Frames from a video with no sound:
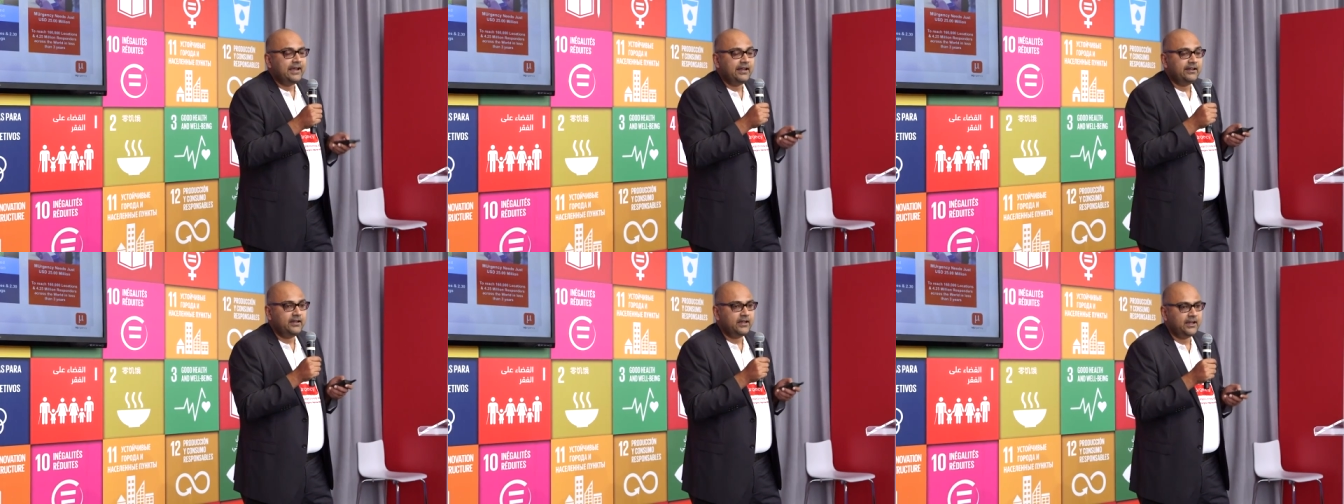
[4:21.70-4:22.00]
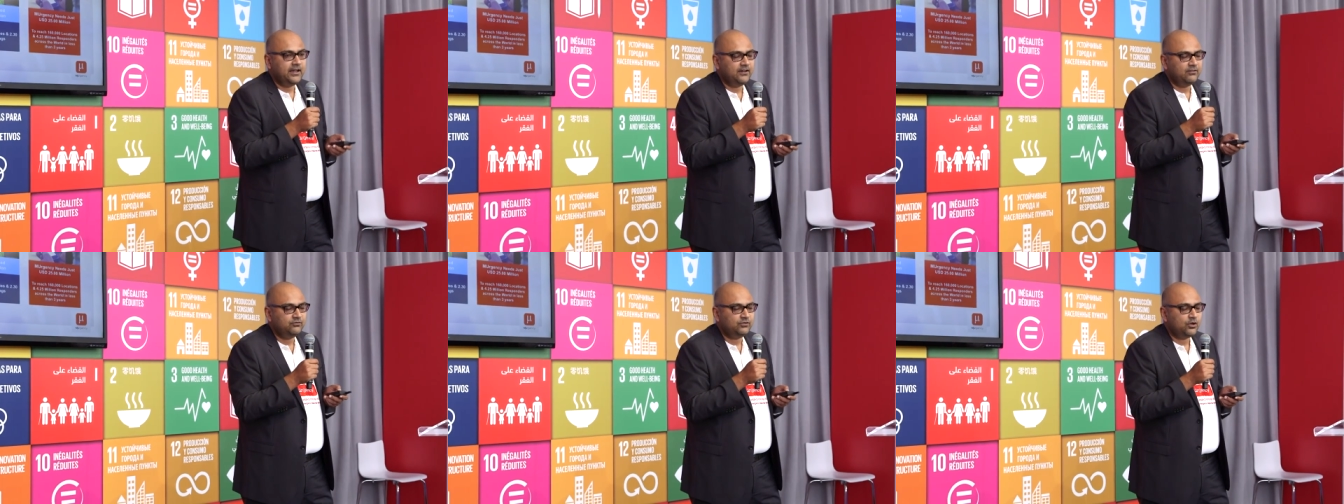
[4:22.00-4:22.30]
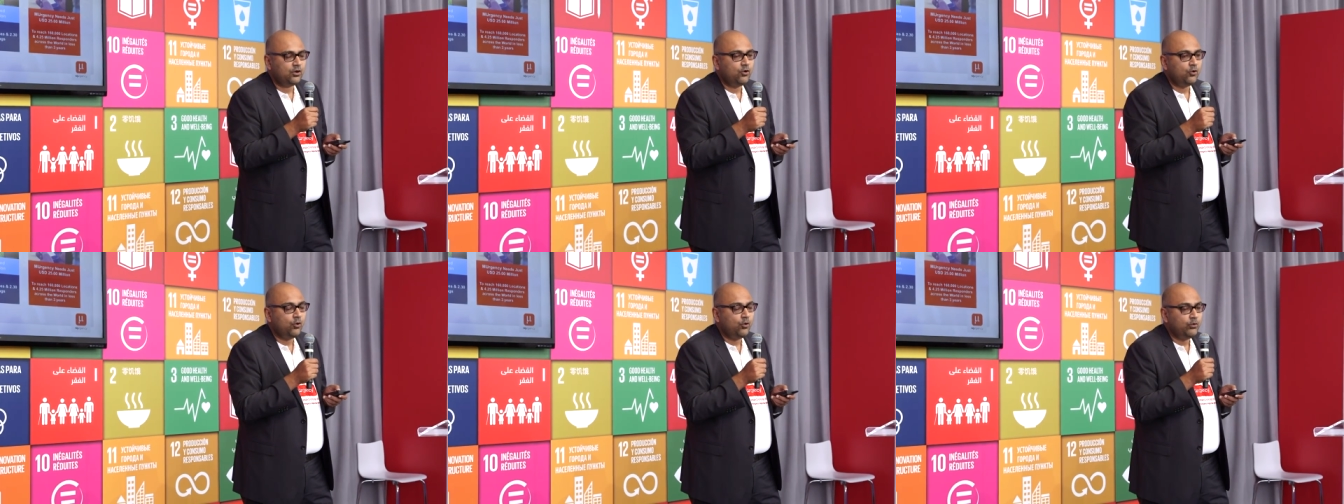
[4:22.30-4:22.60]
and have
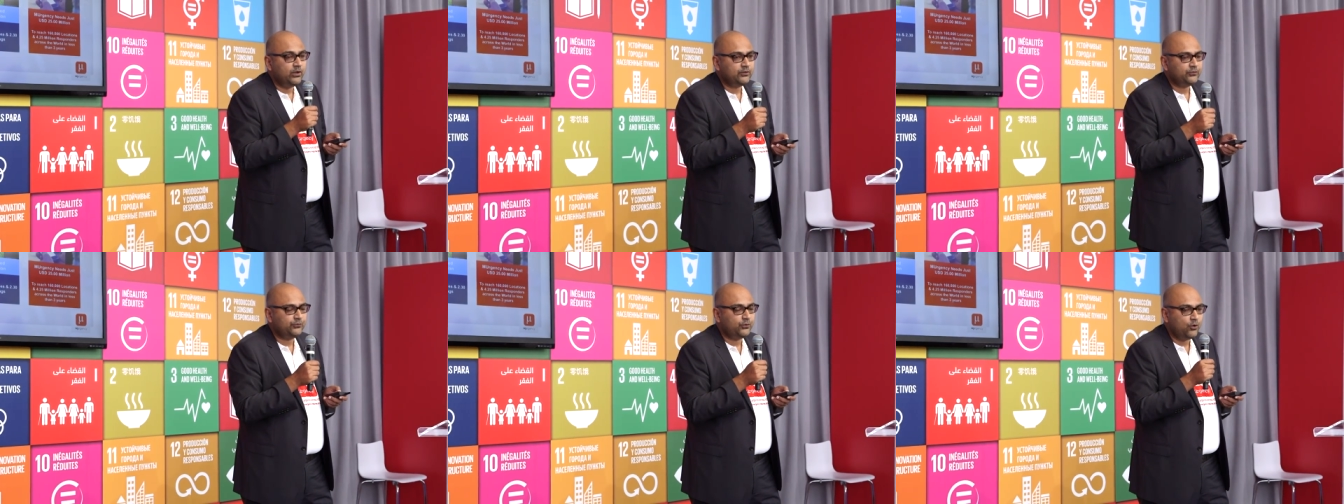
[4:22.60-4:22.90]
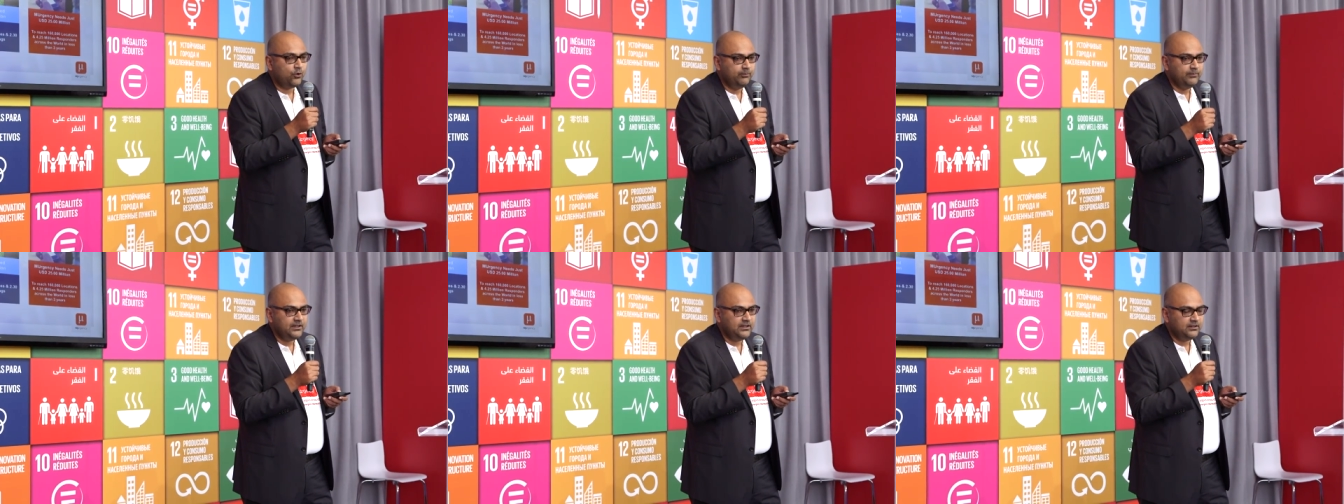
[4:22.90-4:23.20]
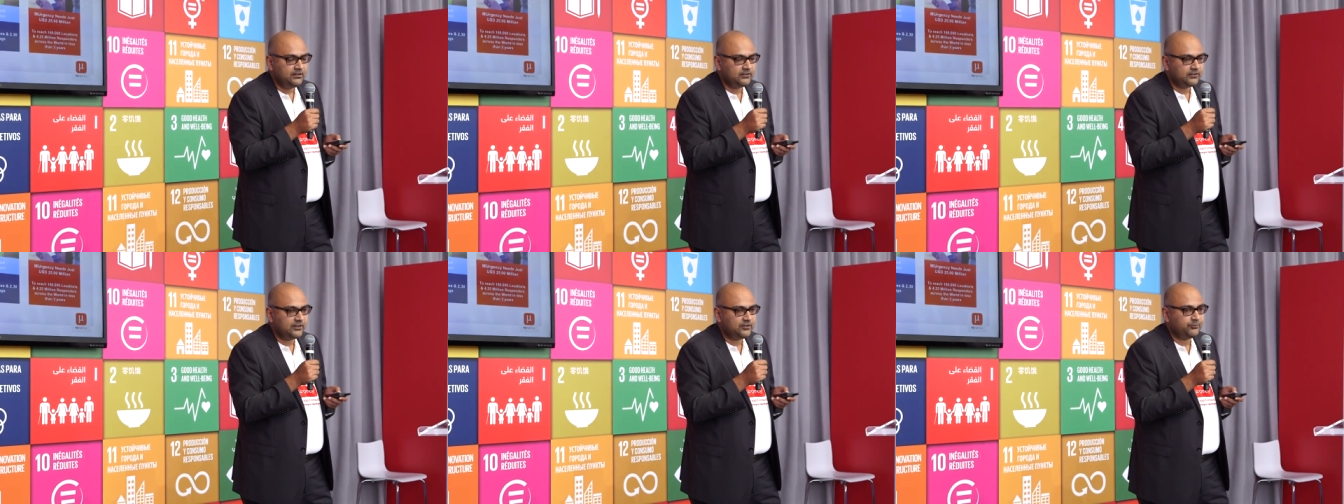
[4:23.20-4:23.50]
over 4
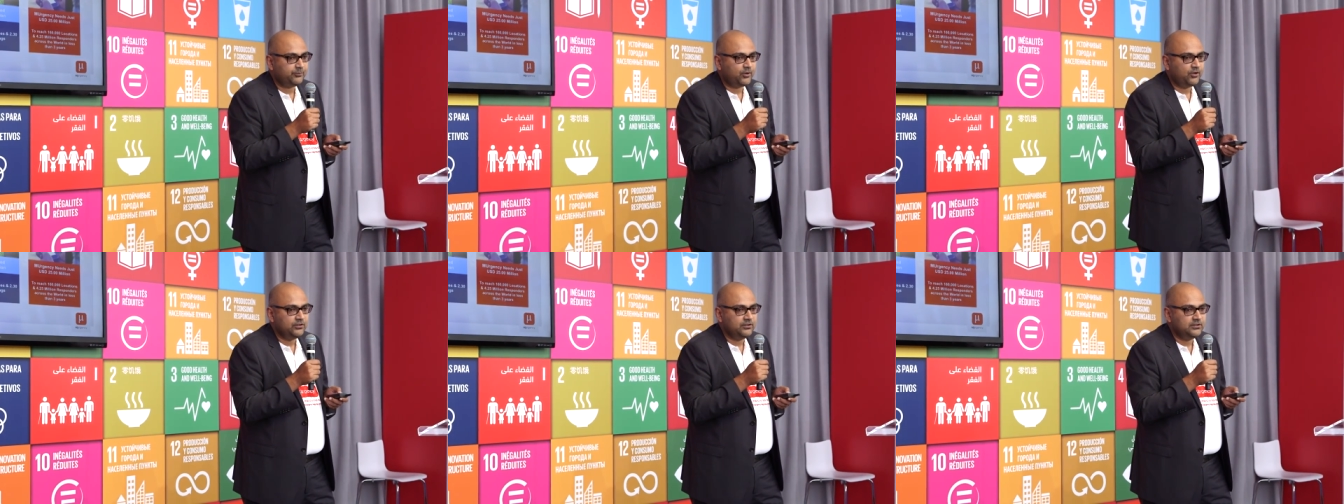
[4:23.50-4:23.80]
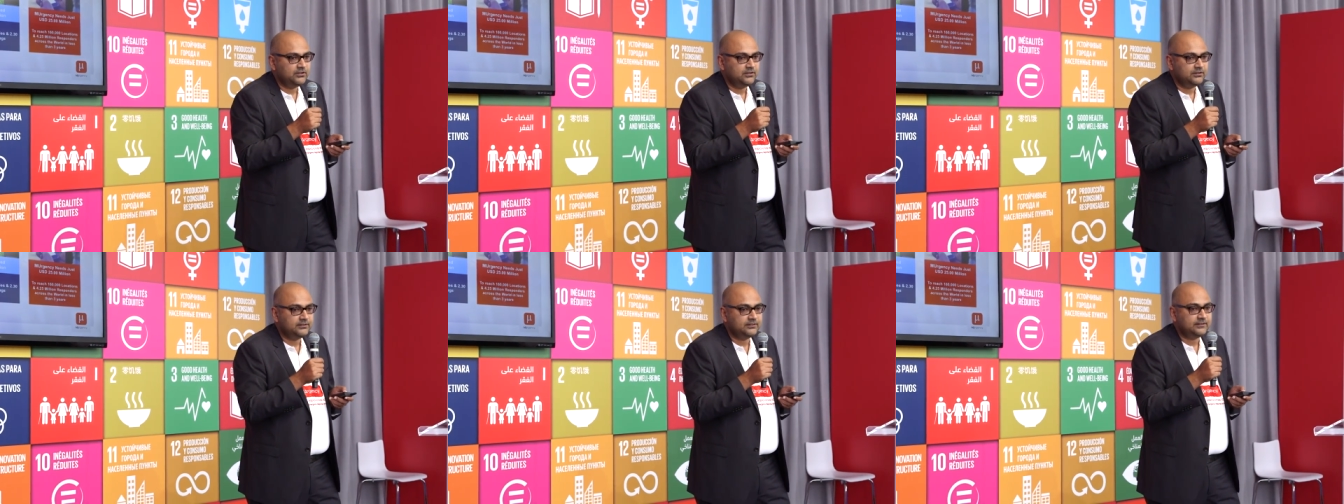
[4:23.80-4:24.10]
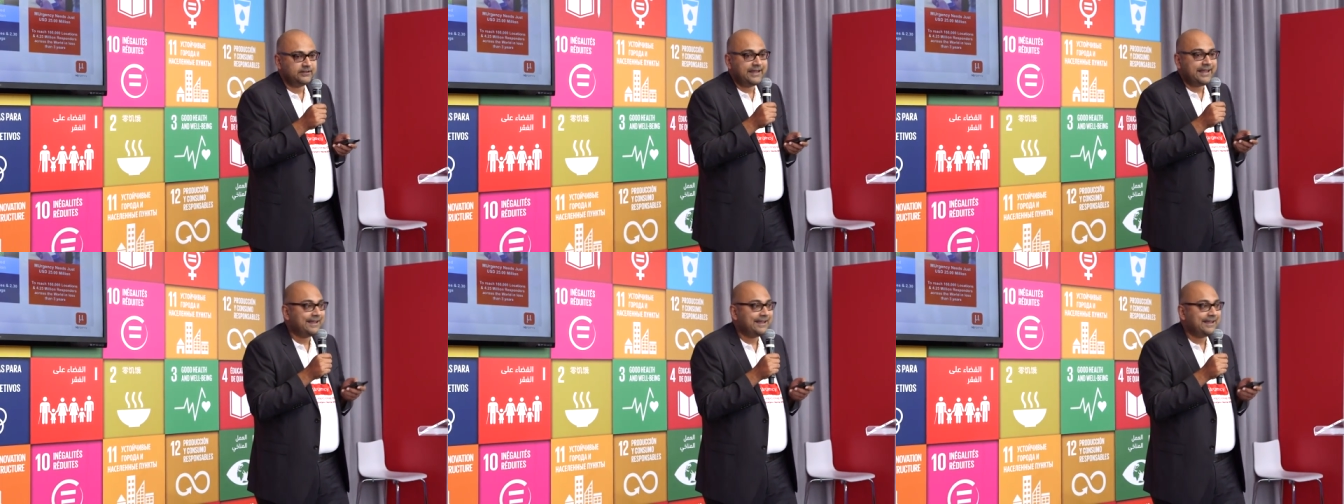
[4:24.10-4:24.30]
million responders